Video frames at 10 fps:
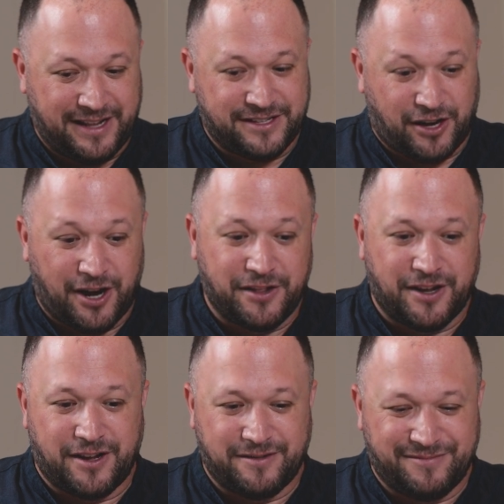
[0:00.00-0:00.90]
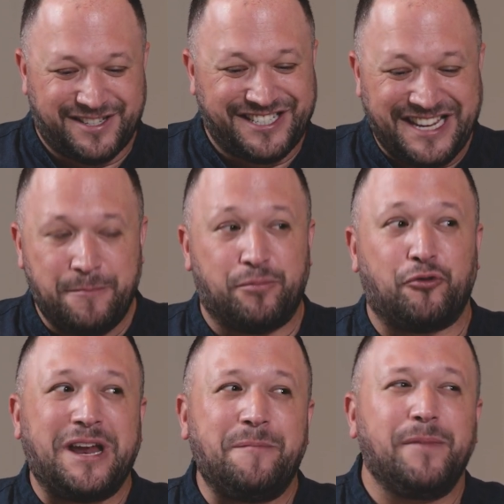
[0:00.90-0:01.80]
it's either sea
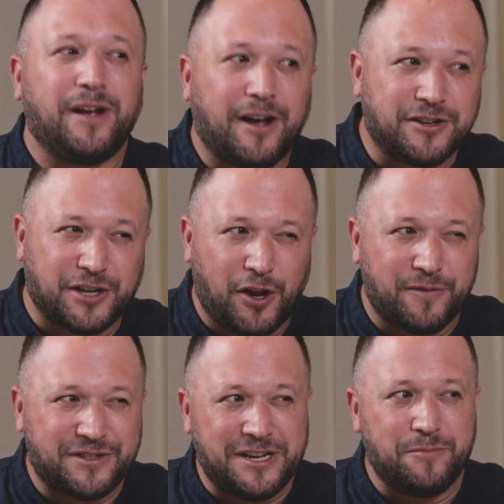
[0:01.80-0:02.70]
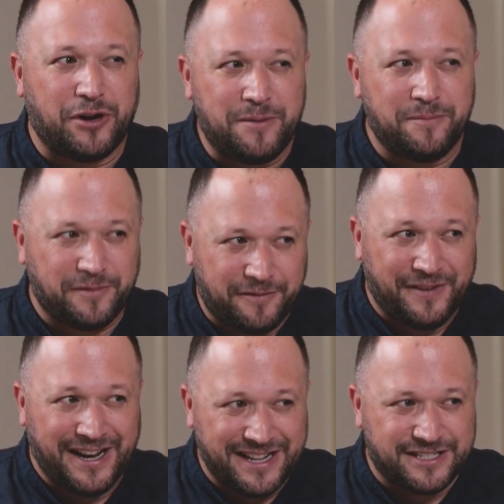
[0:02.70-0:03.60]
bream, because I love sea bream
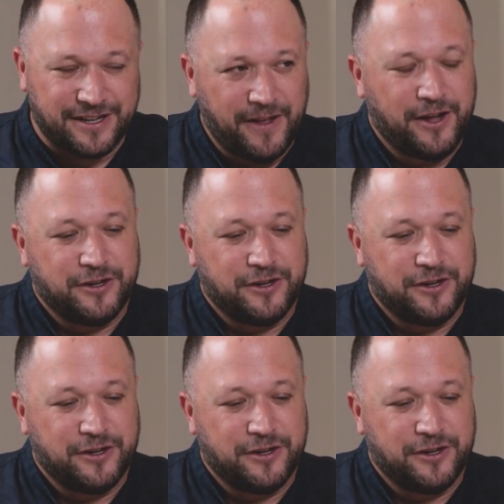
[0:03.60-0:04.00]
fillets.